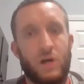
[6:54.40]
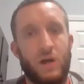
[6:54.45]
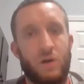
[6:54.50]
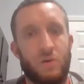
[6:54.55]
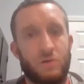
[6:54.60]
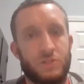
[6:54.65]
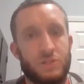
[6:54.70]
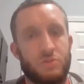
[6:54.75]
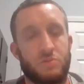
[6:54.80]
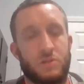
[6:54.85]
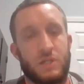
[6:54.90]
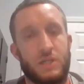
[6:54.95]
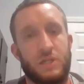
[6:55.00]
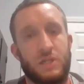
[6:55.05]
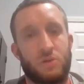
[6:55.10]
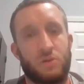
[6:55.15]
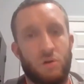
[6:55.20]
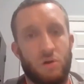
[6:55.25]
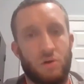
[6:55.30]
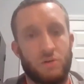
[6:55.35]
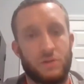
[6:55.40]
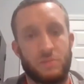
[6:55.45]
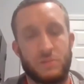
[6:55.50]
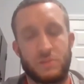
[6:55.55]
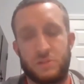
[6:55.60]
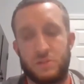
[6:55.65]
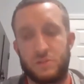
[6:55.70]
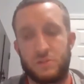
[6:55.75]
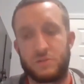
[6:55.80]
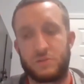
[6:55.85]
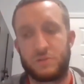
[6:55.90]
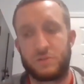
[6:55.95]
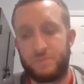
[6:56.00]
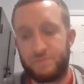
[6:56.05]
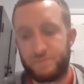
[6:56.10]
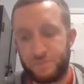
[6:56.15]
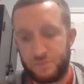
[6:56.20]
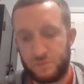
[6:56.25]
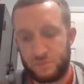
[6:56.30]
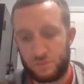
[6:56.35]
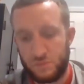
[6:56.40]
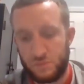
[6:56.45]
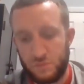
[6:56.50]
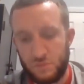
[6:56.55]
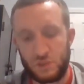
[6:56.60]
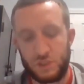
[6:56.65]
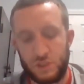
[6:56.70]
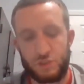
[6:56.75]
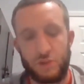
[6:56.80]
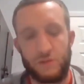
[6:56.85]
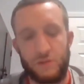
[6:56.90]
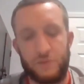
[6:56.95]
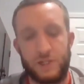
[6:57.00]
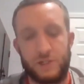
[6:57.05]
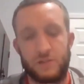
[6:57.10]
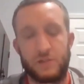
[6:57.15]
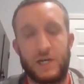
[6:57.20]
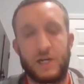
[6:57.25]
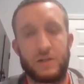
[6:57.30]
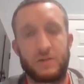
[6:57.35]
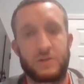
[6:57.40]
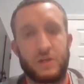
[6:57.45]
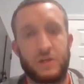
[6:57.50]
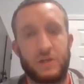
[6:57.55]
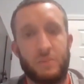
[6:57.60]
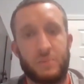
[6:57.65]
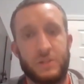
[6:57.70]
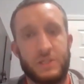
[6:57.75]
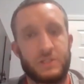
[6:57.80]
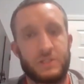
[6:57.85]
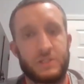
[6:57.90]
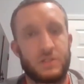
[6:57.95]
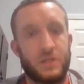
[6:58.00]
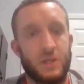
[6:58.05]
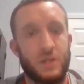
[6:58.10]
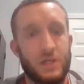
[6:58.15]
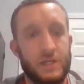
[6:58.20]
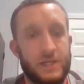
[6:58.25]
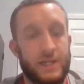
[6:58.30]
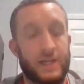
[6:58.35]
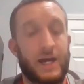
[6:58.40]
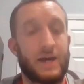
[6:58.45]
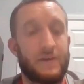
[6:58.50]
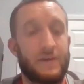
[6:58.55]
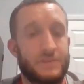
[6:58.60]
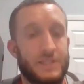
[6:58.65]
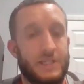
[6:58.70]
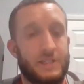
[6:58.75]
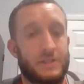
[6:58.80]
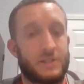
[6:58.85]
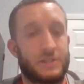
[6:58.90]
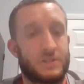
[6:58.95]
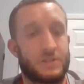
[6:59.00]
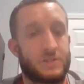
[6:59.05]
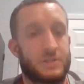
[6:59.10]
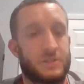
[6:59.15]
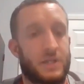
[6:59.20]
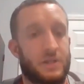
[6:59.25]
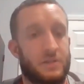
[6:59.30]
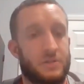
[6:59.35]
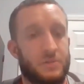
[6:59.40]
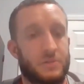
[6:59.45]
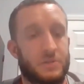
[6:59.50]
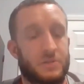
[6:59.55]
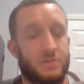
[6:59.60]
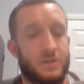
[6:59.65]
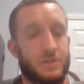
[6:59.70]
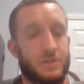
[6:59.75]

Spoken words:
while still getting quality material. So I think a lot of companies, and I've seen this in the St. Louis